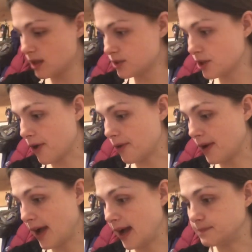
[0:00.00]
So,
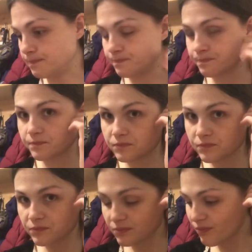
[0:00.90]
um,
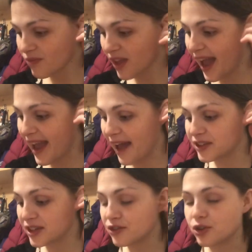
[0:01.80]
I
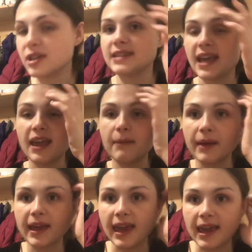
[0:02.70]
have to literally take
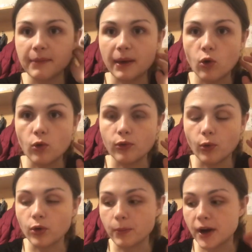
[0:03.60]
my cape, my whole
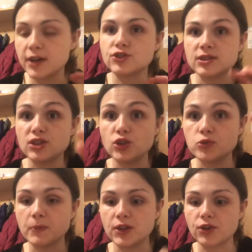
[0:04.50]
phone apart just to
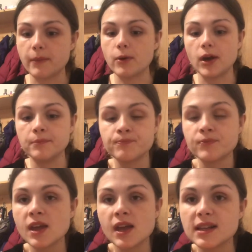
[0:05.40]
use my tripod.
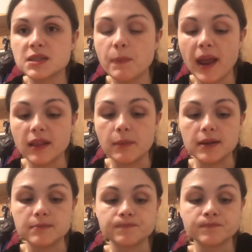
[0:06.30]
It's a pain in the
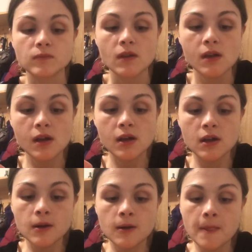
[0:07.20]
butt.
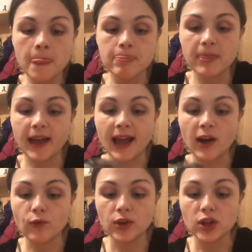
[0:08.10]
Like, I
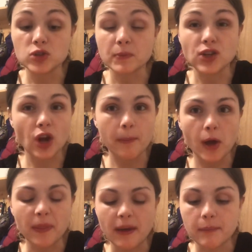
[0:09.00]
don't really use my
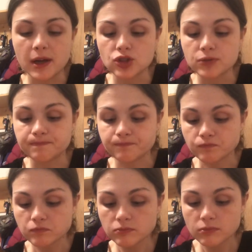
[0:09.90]
tripod that much.
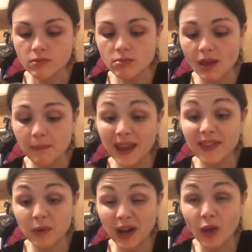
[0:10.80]

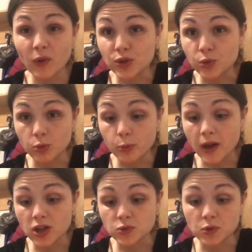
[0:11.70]
Mainly when I only do
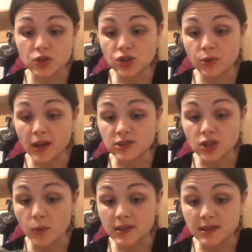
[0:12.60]
mukbangs, which you guys
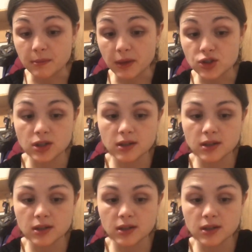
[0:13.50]
know isn't much.